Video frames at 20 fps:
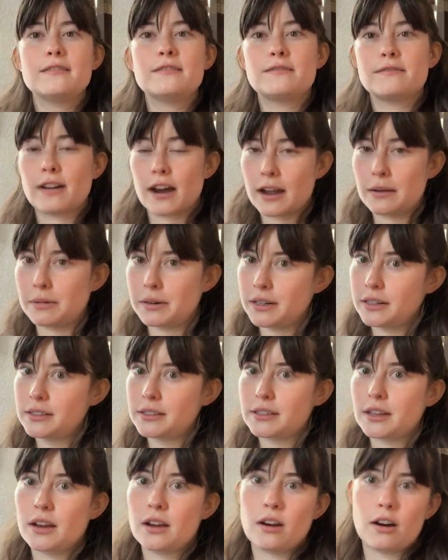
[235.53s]
fibers
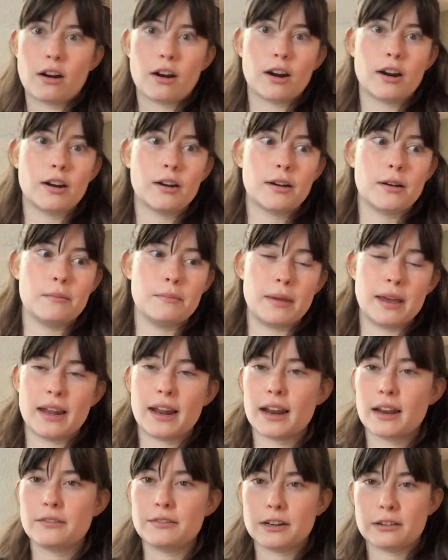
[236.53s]
are made
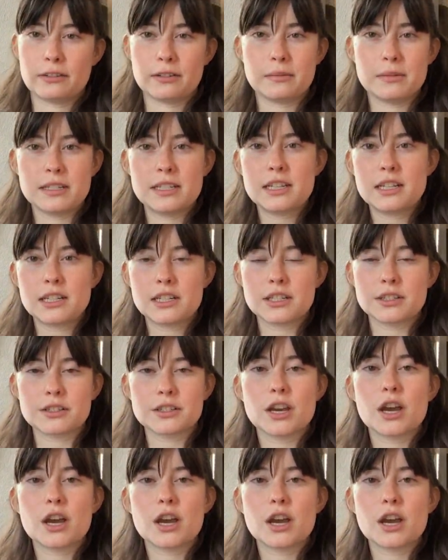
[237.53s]
out of different materials.